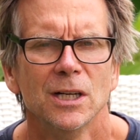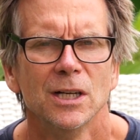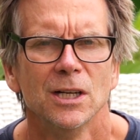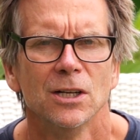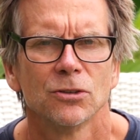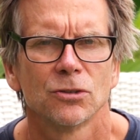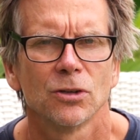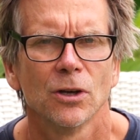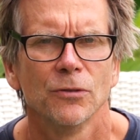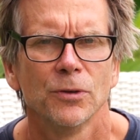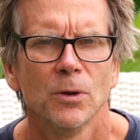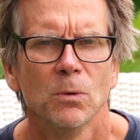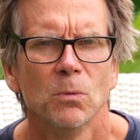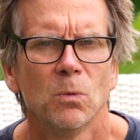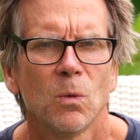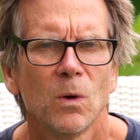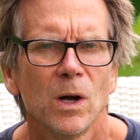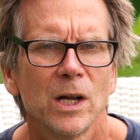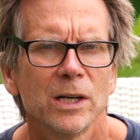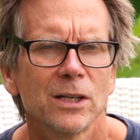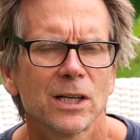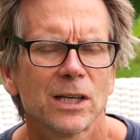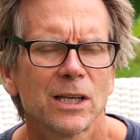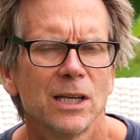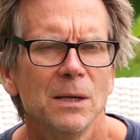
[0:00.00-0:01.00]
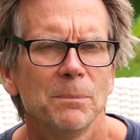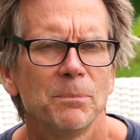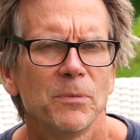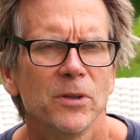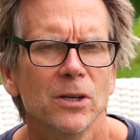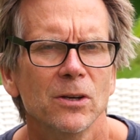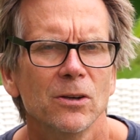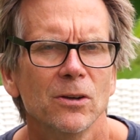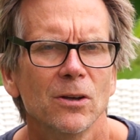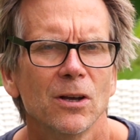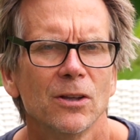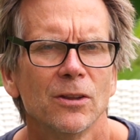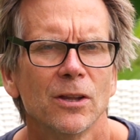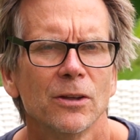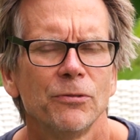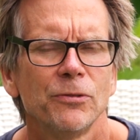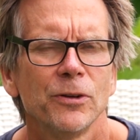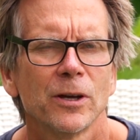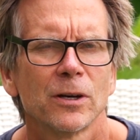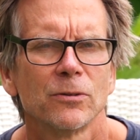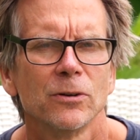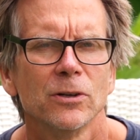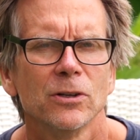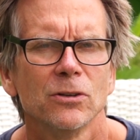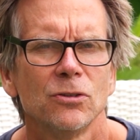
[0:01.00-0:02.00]
So if you want to keep the
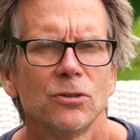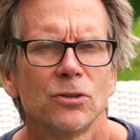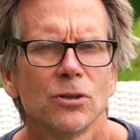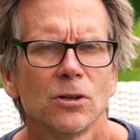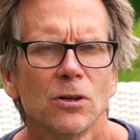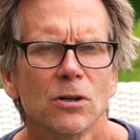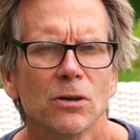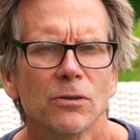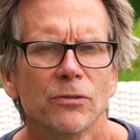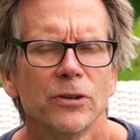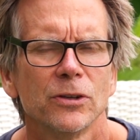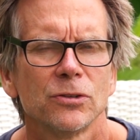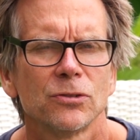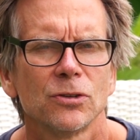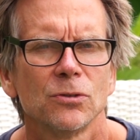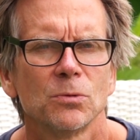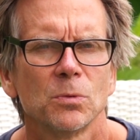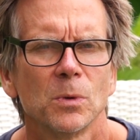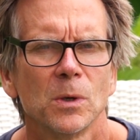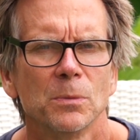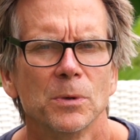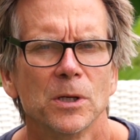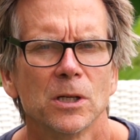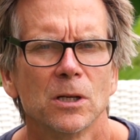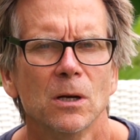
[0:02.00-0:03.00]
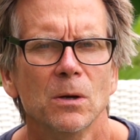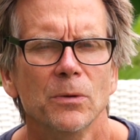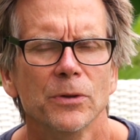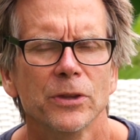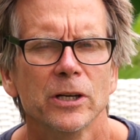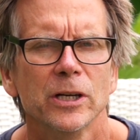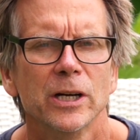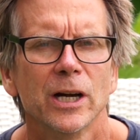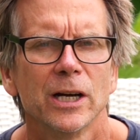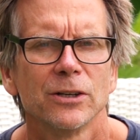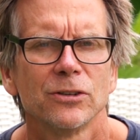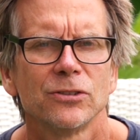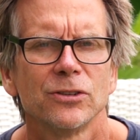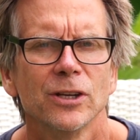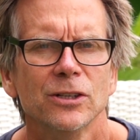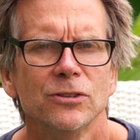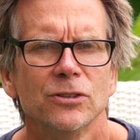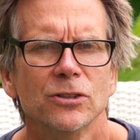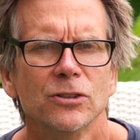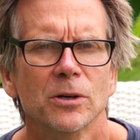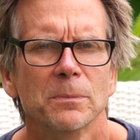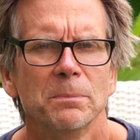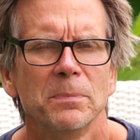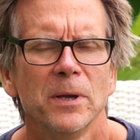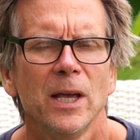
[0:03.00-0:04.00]
Federal Reserve, this is where we're going, the United
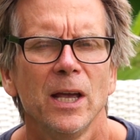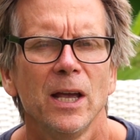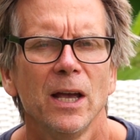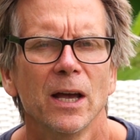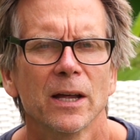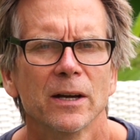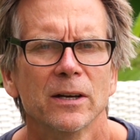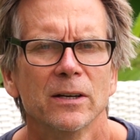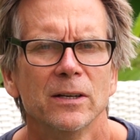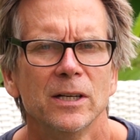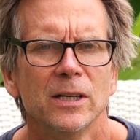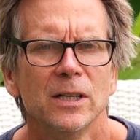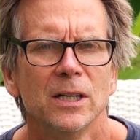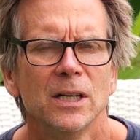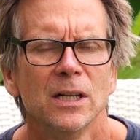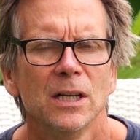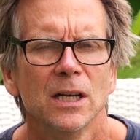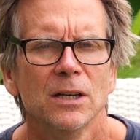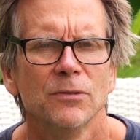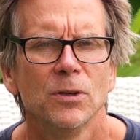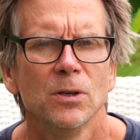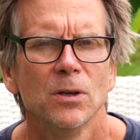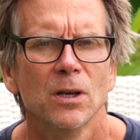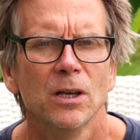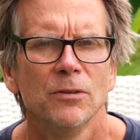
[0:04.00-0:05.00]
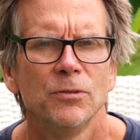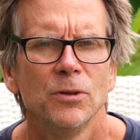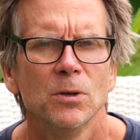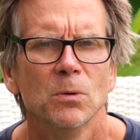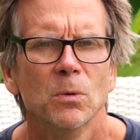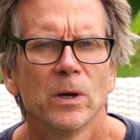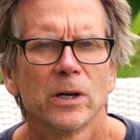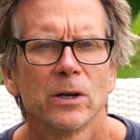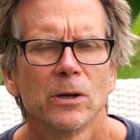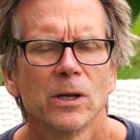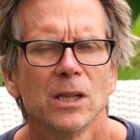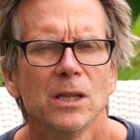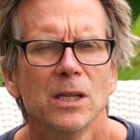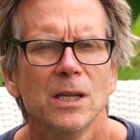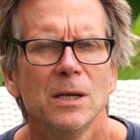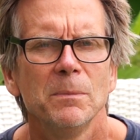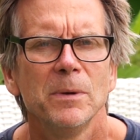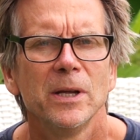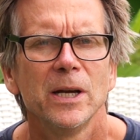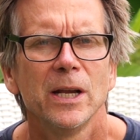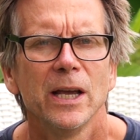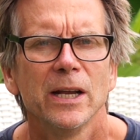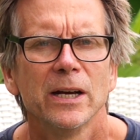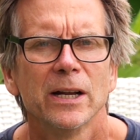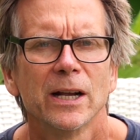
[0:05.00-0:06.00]
States or Japan. If you want to
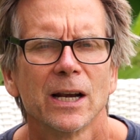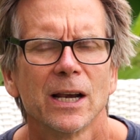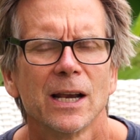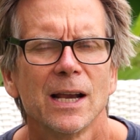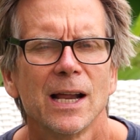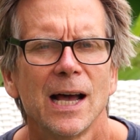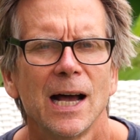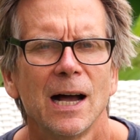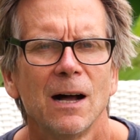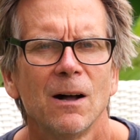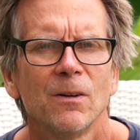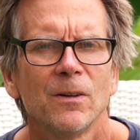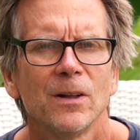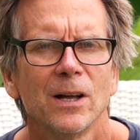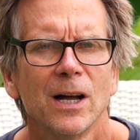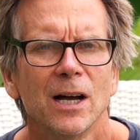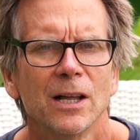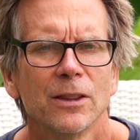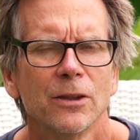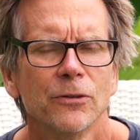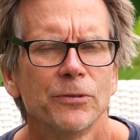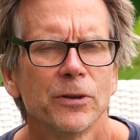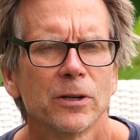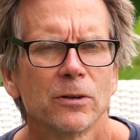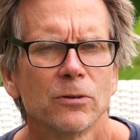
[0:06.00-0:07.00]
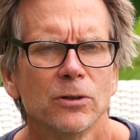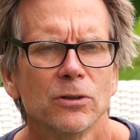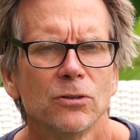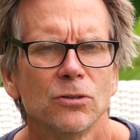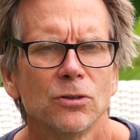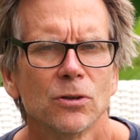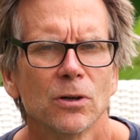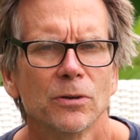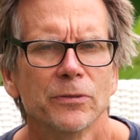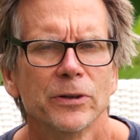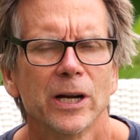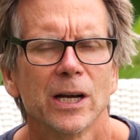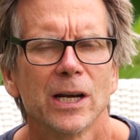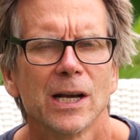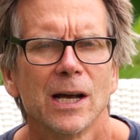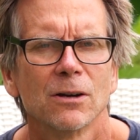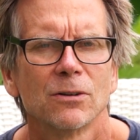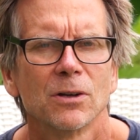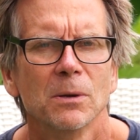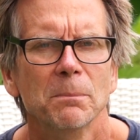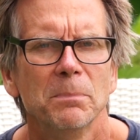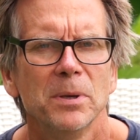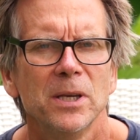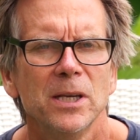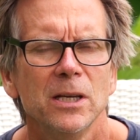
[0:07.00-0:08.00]
eliminate and allow the Federal Reserve and allow
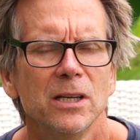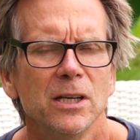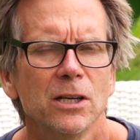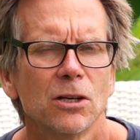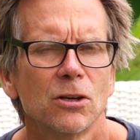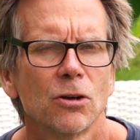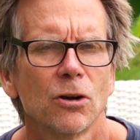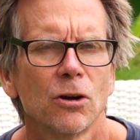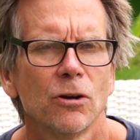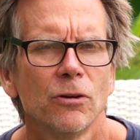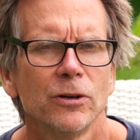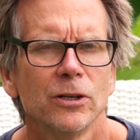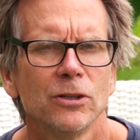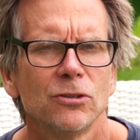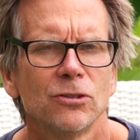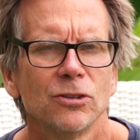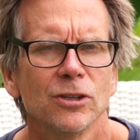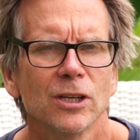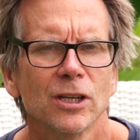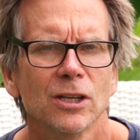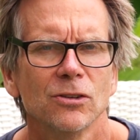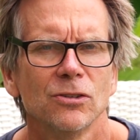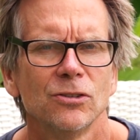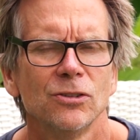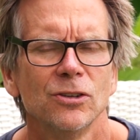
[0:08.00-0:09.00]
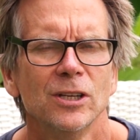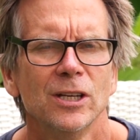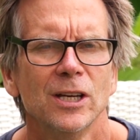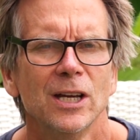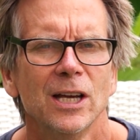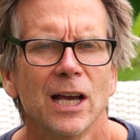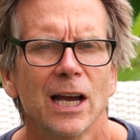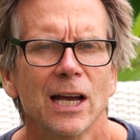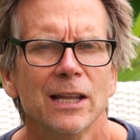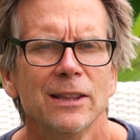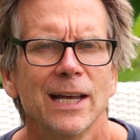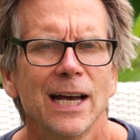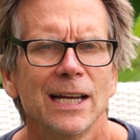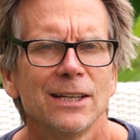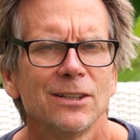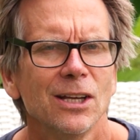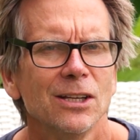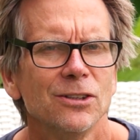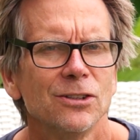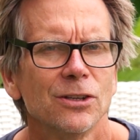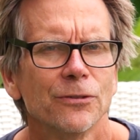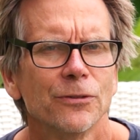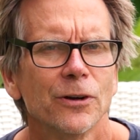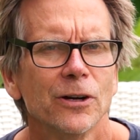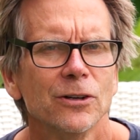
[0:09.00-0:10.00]
competing currencies, and that
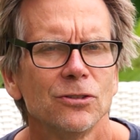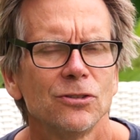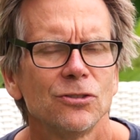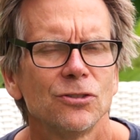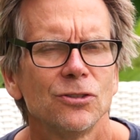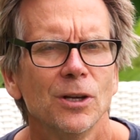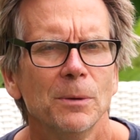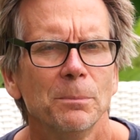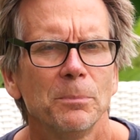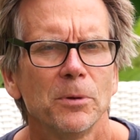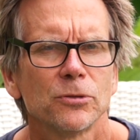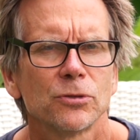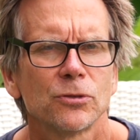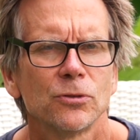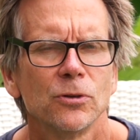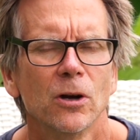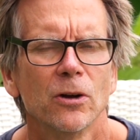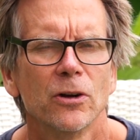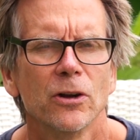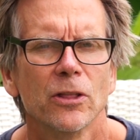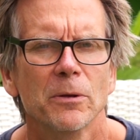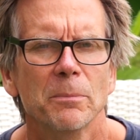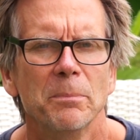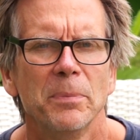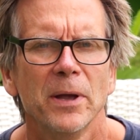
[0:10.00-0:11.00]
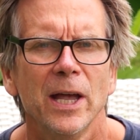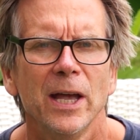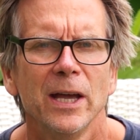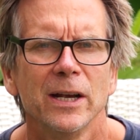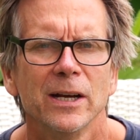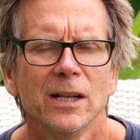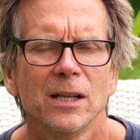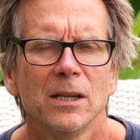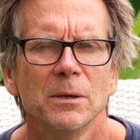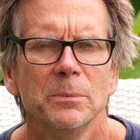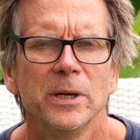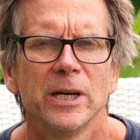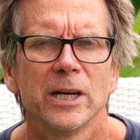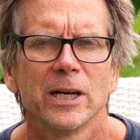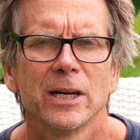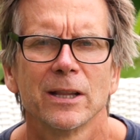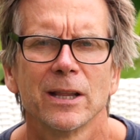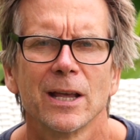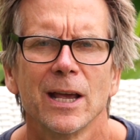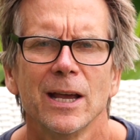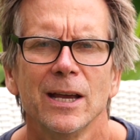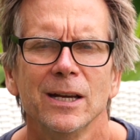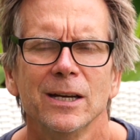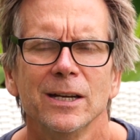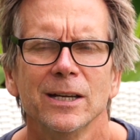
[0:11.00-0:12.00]
is a very simple stroke of the pen,
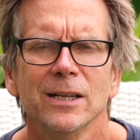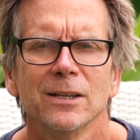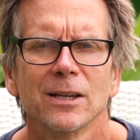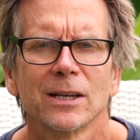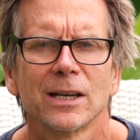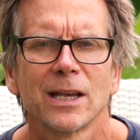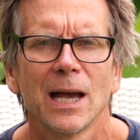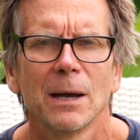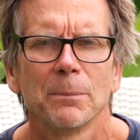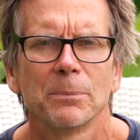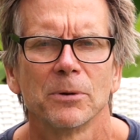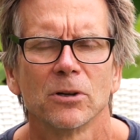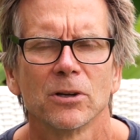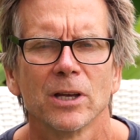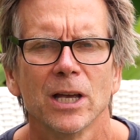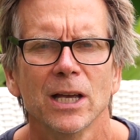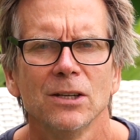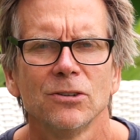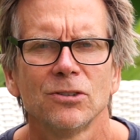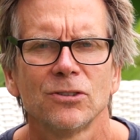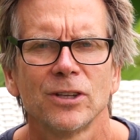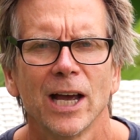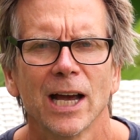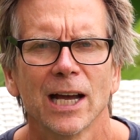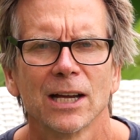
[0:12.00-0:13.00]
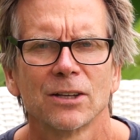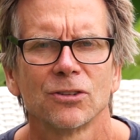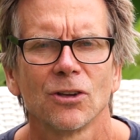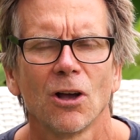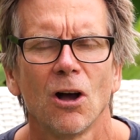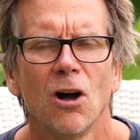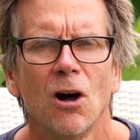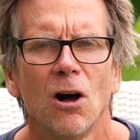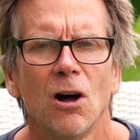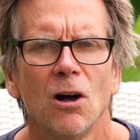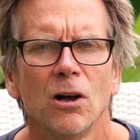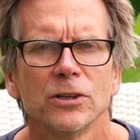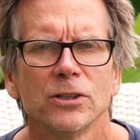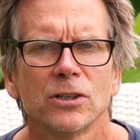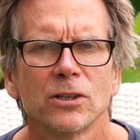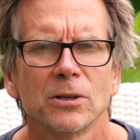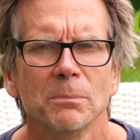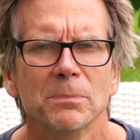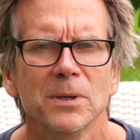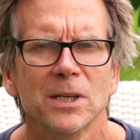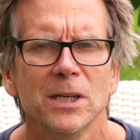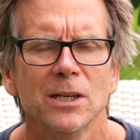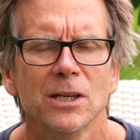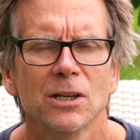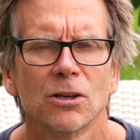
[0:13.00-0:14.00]
eliminating the capital gains tax on
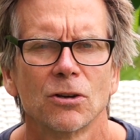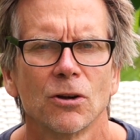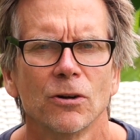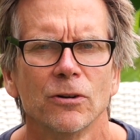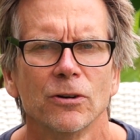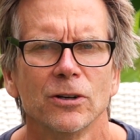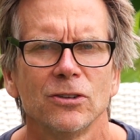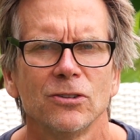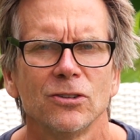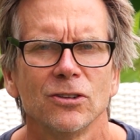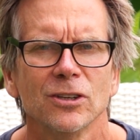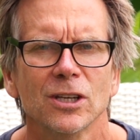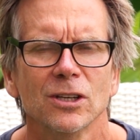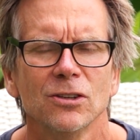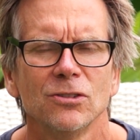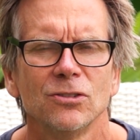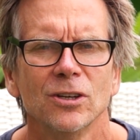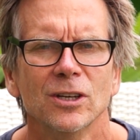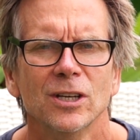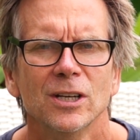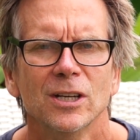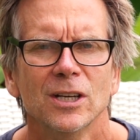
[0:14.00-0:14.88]
competing currencies,